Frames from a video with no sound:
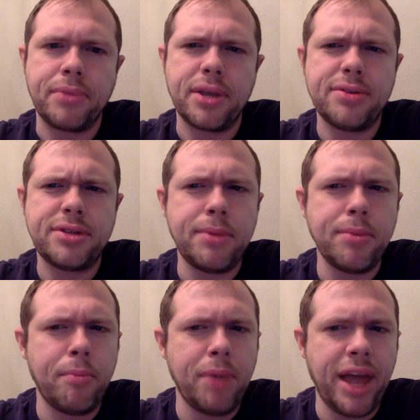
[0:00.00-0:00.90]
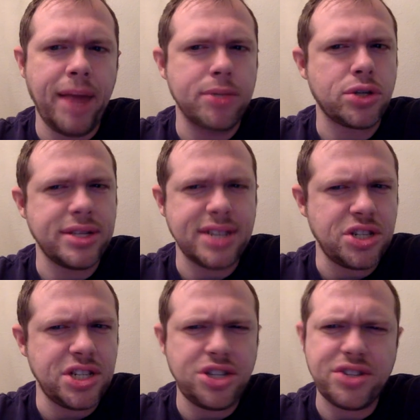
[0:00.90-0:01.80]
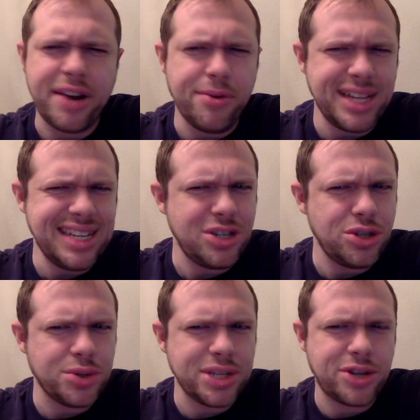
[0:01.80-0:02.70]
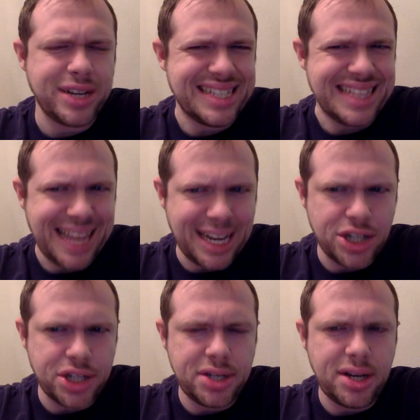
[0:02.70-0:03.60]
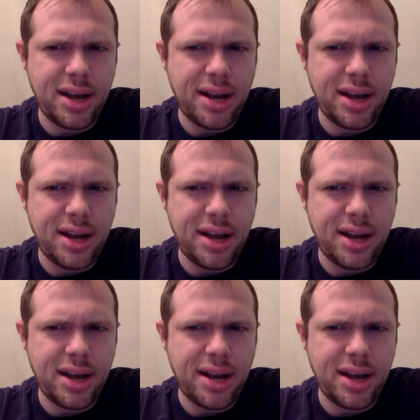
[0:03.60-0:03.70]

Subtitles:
Some people blame translation issues. I don't think the issue is really translation.